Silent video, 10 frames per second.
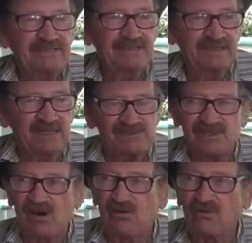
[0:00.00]
let us
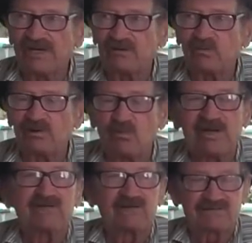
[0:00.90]
know and we
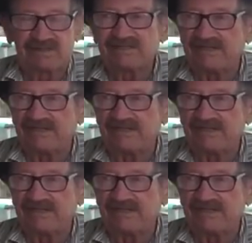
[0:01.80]
will take